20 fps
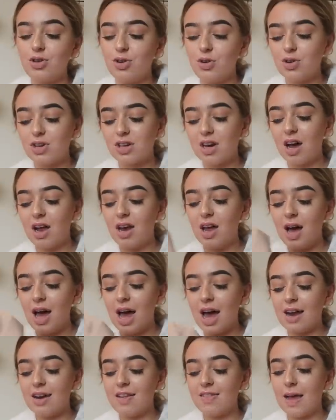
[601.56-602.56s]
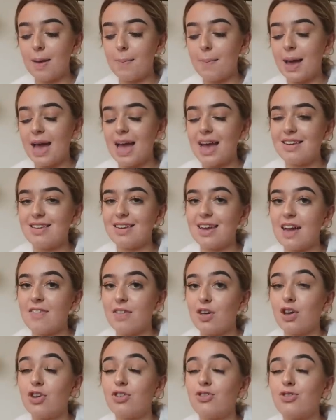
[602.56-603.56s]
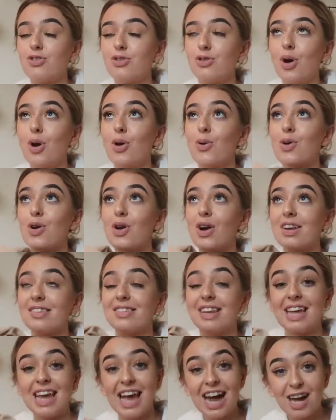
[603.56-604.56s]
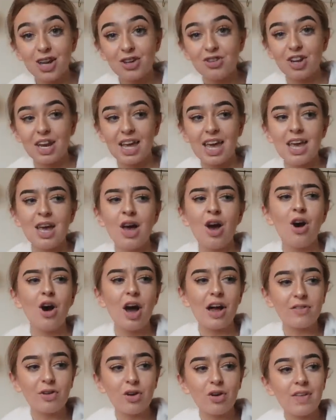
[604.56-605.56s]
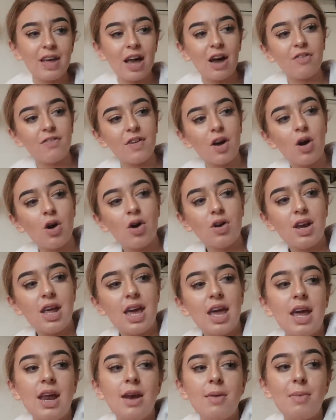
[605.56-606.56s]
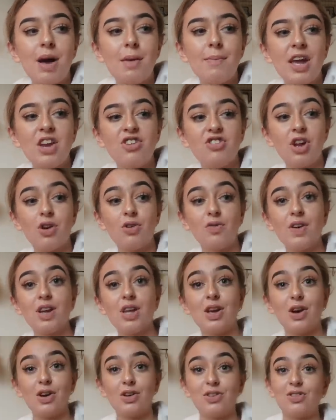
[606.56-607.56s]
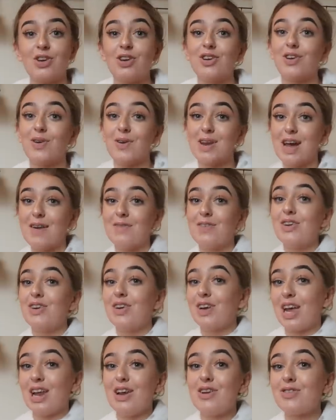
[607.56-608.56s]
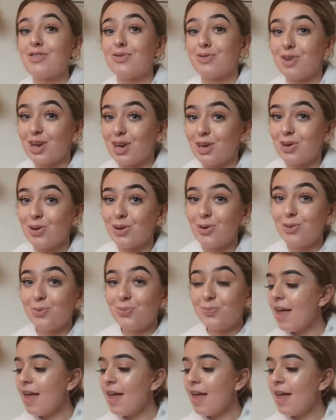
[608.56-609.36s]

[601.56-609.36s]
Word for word: nude colour and they pair together together so nicely. Actually, I've got the outfit on in my main channel video, so go and have a look. It looks really cool.